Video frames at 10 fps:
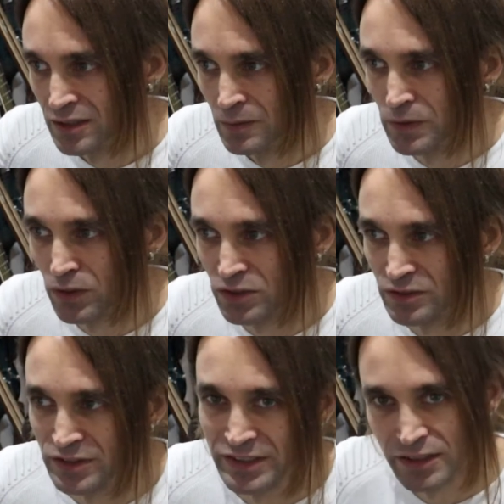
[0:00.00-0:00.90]
because if you
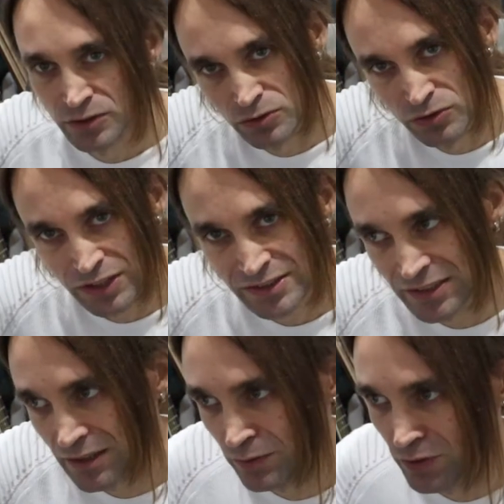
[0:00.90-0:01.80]
set too
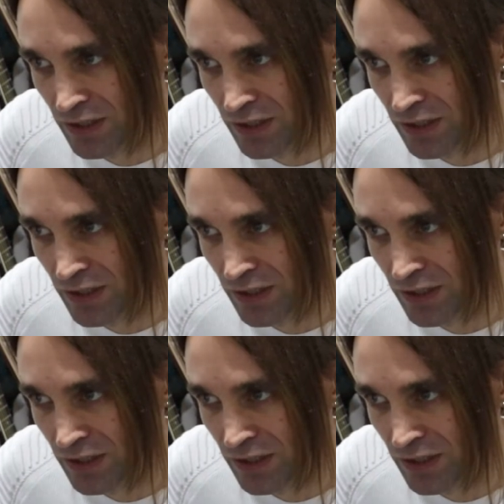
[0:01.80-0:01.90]
drastic, if you